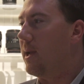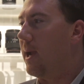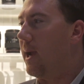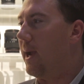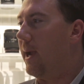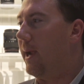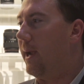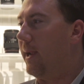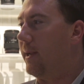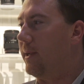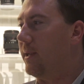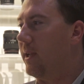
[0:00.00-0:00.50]

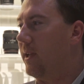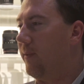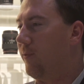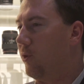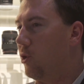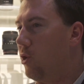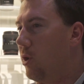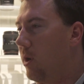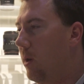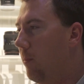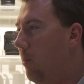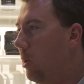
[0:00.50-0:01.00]
and uh, if
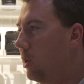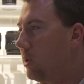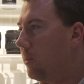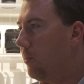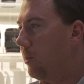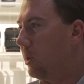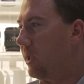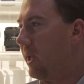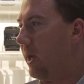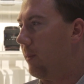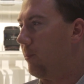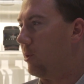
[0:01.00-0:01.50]
you're doing a
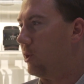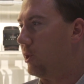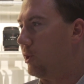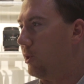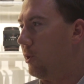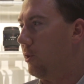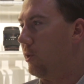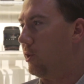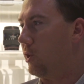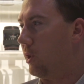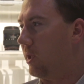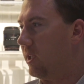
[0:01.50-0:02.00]
multiple camera
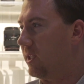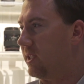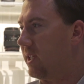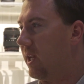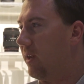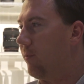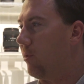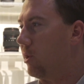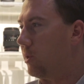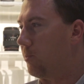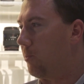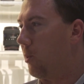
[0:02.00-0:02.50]
shoot, you could
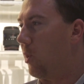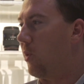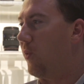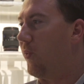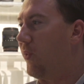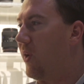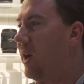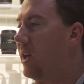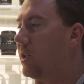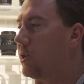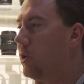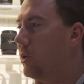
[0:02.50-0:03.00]
save those
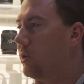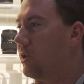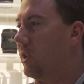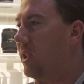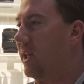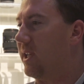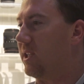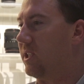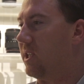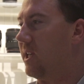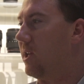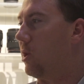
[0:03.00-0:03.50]
profiles onto
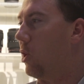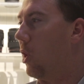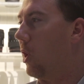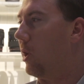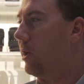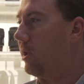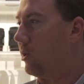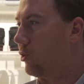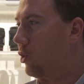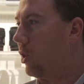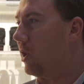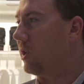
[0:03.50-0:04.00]
the SD
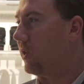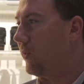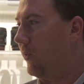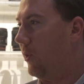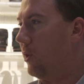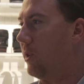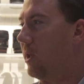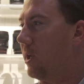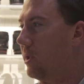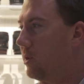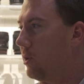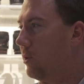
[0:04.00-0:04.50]
card and
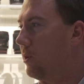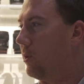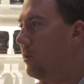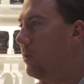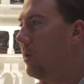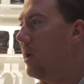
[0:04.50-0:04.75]
transfer that to